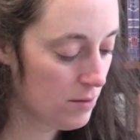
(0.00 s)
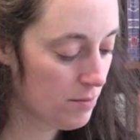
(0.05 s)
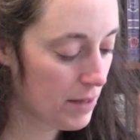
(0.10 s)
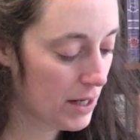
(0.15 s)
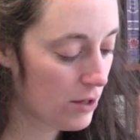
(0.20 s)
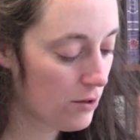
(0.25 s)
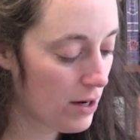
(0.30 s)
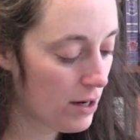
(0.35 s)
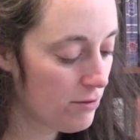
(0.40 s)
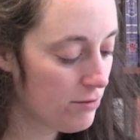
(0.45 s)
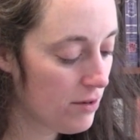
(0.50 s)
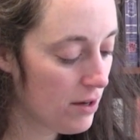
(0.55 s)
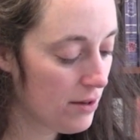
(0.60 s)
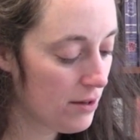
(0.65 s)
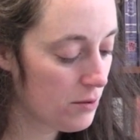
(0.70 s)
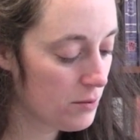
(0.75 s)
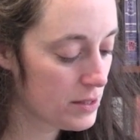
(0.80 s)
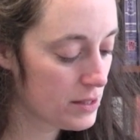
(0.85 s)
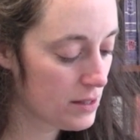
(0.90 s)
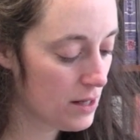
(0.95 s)
My
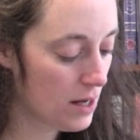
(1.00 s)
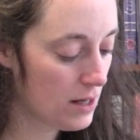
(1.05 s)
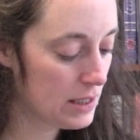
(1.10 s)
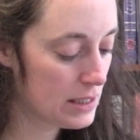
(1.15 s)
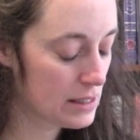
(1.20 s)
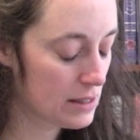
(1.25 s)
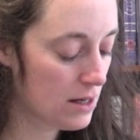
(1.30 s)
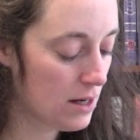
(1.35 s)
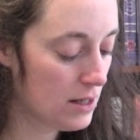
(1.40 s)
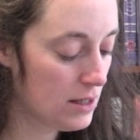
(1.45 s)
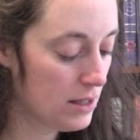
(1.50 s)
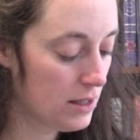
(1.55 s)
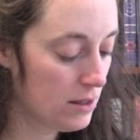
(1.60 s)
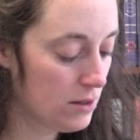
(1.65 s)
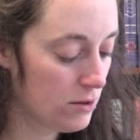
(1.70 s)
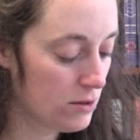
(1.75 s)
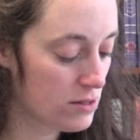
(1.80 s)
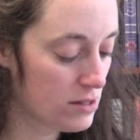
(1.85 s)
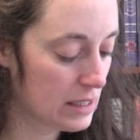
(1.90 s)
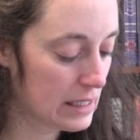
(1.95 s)
grandfather was not as cunning
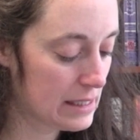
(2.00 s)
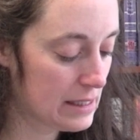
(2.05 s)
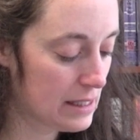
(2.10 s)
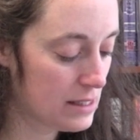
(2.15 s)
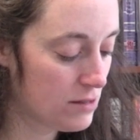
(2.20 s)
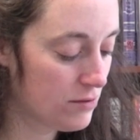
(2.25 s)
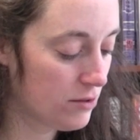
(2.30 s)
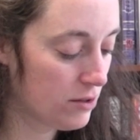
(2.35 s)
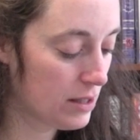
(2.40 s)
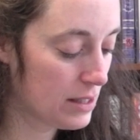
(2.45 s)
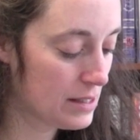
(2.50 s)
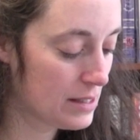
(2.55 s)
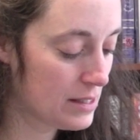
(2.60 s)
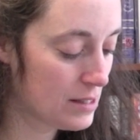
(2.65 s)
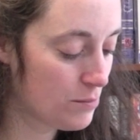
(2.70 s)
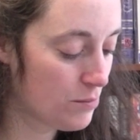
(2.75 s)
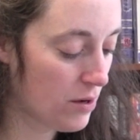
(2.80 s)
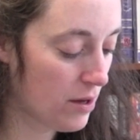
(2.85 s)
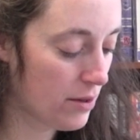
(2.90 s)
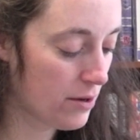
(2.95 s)
or successful as
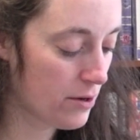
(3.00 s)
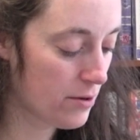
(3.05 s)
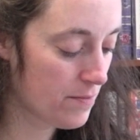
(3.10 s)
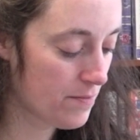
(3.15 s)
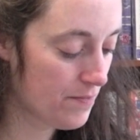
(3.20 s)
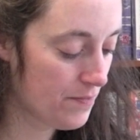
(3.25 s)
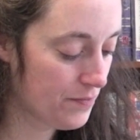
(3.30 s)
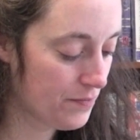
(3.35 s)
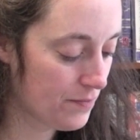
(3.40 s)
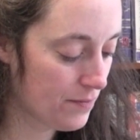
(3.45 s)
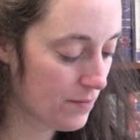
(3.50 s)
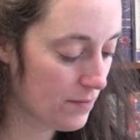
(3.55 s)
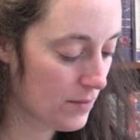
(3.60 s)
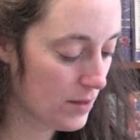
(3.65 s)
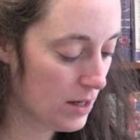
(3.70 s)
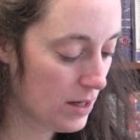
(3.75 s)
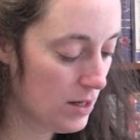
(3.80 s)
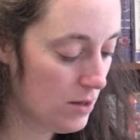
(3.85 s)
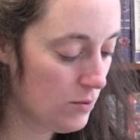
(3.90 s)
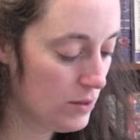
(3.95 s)
his brother.
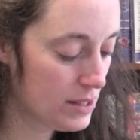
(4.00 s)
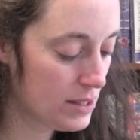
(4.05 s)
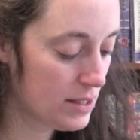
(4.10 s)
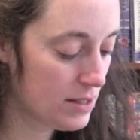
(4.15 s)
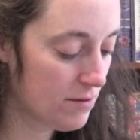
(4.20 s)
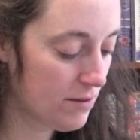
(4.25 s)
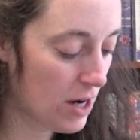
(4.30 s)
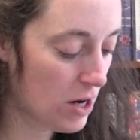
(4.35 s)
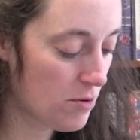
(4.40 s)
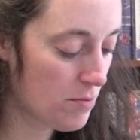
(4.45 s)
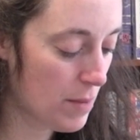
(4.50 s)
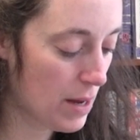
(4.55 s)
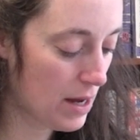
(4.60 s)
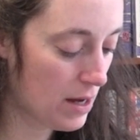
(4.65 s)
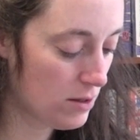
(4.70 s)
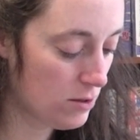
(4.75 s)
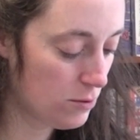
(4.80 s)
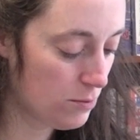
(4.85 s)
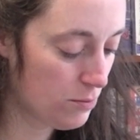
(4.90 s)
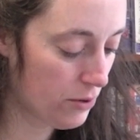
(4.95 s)
He was a devout
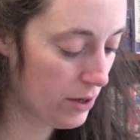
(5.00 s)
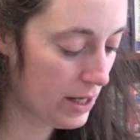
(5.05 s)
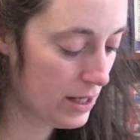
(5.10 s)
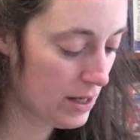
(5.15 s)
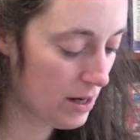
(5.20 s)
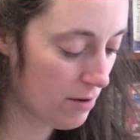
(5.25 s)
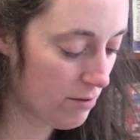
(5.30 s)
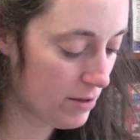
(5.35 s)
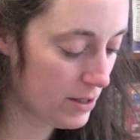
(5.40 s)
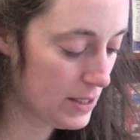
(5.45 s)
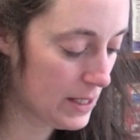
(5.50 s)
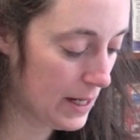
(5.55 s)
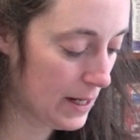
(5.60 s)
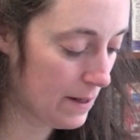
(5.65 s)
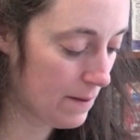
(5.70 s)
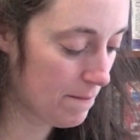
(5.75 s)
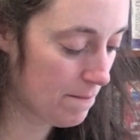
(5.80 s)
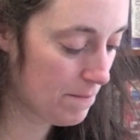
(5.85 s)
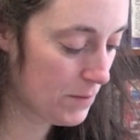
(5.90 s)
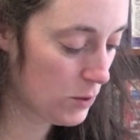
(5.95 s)
man who prayed every
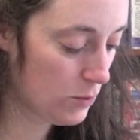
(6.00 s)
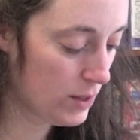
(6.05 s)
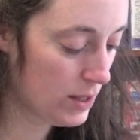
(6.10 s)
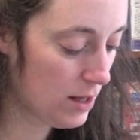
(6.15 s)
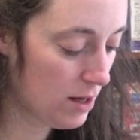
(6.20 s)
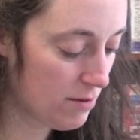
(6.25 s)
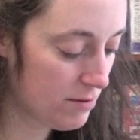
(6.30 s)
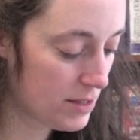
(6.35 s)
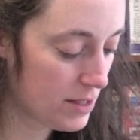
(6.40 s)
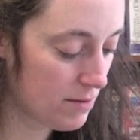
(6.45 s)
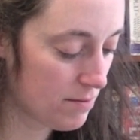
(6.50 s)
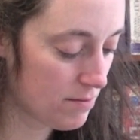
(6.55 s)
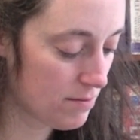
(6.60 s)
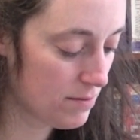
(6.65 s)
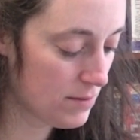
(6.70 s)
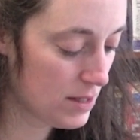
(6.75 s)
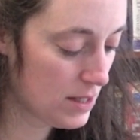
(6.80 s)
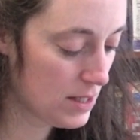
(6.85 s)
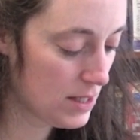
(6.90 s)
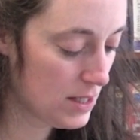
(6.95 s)
day. We loved him.
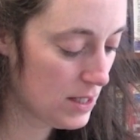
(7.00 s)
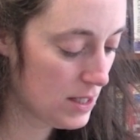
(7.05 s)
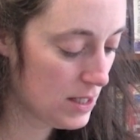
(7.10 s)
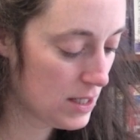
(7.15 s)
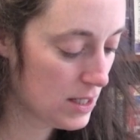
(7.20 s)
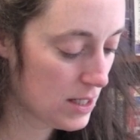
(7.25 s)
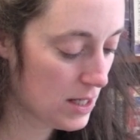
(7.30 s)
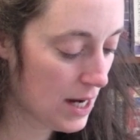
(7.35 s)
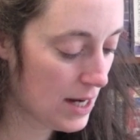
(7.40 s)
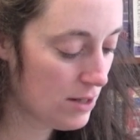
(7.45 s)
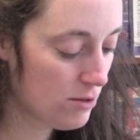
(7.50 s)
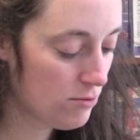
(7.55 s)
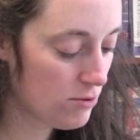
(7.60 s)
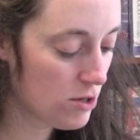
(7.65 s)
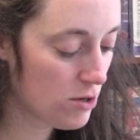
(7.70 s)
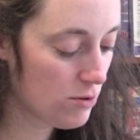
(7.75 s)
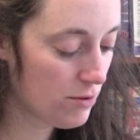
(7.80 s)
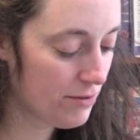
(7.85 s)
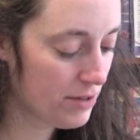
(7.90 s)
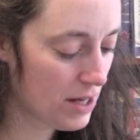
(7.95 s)
I don't
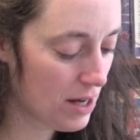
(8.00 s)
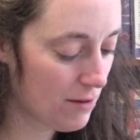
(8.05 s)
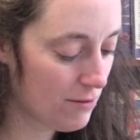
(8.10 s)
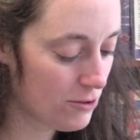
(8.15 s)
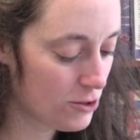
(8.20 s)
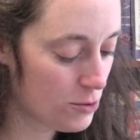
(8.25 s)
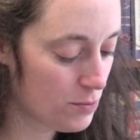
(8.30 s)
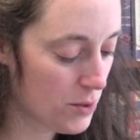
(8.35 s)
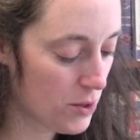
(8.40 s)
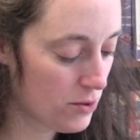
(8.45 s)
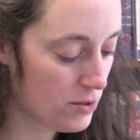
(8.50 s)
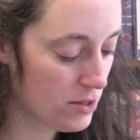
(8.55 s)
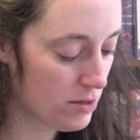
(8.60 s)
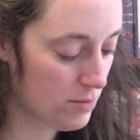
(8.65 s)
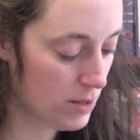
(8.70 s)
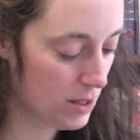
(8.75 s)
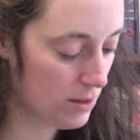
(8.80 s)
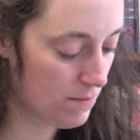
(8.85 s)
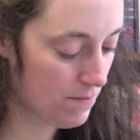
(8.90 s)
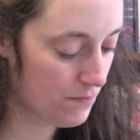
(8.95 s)
know if he ever spoke to
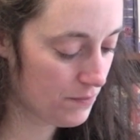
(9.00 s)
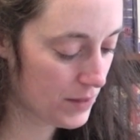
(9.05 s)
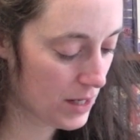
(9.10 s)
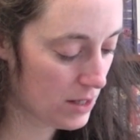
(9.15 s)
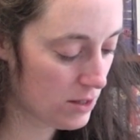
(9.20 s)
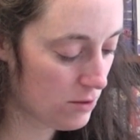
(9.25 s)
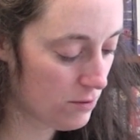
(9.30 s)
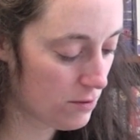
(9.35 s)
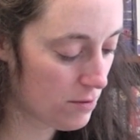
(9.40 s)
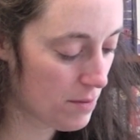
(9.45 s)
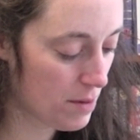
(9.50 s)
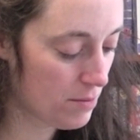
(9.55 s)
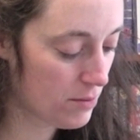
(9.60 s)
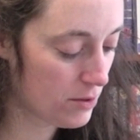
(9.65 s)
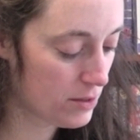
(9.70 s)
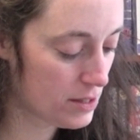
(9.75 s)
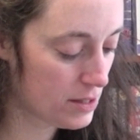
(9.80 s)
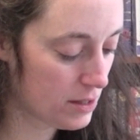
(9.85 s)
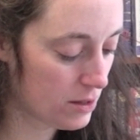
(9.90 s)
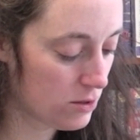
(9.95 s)
me. I don't remember
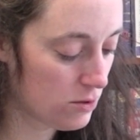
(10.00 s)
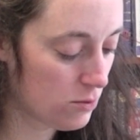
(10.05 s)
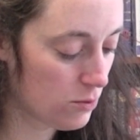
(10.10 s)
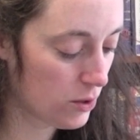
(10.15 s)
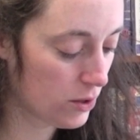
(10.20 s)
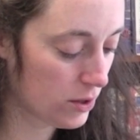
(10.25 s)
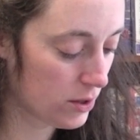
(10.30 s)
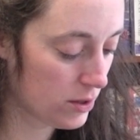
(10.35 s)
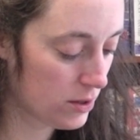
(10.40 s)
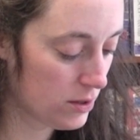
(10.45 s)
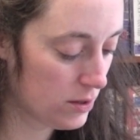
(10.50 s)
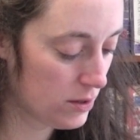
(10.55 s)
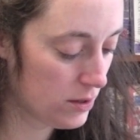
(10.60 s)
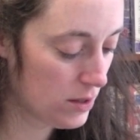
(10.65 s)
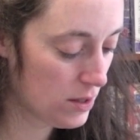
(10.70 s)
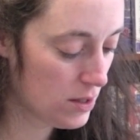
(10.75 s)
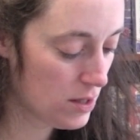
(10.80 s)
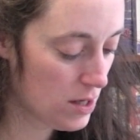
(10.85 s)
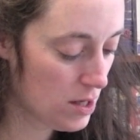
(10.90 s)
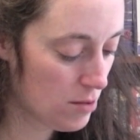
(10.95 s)
a single word.
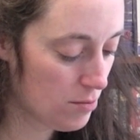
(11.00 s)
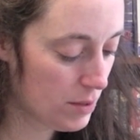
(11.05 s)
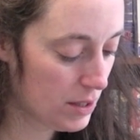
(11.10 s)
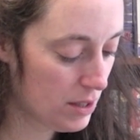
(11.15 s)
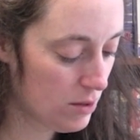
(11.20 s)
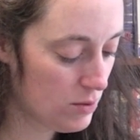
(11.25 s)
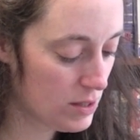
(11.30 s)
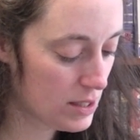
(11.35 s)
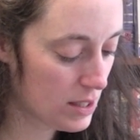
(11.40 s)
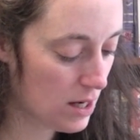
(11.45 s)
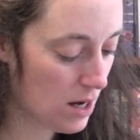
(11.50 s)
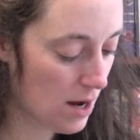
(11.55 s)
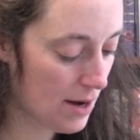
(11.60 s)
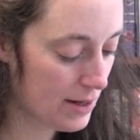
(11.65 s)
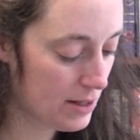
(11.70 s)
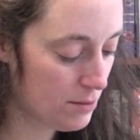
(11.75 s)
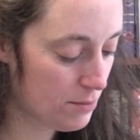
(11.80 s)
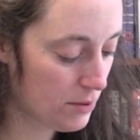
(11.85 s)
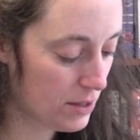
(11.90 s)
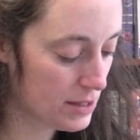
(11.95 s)
But he was a
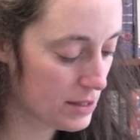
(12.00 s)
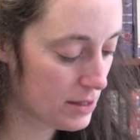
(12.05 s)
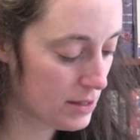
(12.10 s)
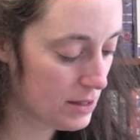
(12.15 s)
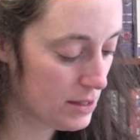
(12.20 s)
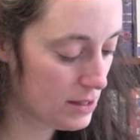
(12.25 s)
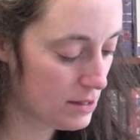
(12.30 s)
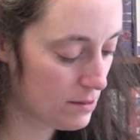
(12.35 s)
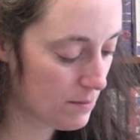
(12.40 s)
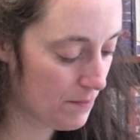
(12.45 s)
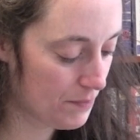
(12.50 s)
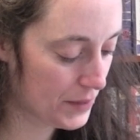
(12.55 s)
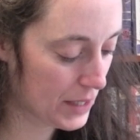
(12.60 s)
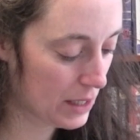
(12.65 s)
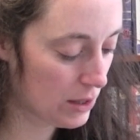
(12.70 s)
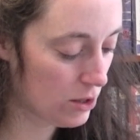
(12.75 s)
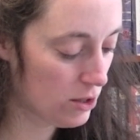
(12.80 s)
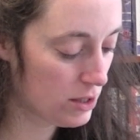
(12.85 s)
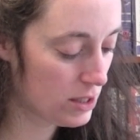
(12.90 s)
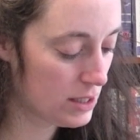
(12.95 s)
kind presence
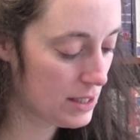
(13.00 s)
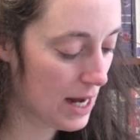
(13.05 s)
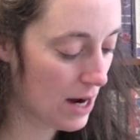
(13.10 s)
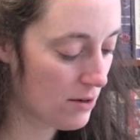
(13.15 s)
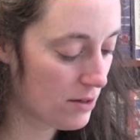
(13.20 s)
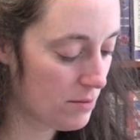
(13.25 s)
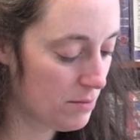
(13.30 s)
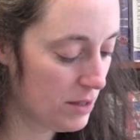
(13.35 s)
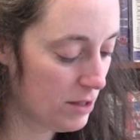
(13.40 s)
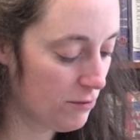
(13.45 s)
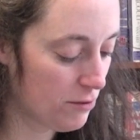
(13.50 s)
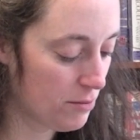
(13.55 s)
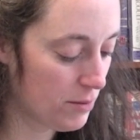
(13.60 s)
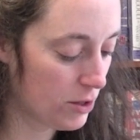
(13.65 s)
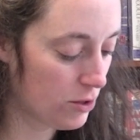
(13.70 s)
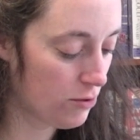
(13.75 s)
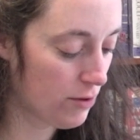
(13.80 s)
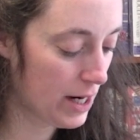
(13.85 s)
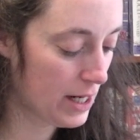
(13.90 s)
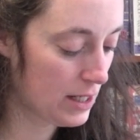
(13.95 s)
and looked down at me from a
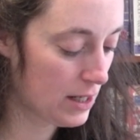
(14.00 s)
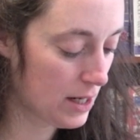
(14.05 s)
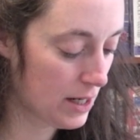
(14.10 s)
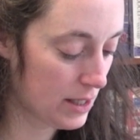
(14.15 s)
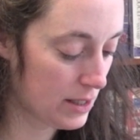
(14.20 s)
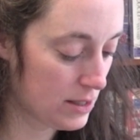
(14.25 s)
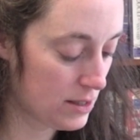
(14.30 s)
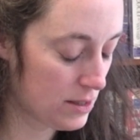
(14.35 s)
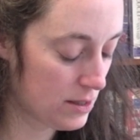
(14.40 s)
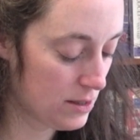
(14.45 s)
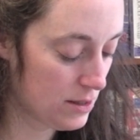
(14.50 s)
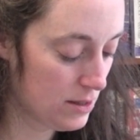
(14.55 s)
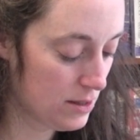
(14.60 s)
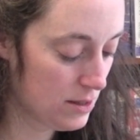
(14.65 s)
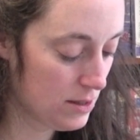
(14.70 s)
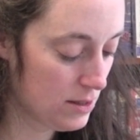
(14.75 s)
great height.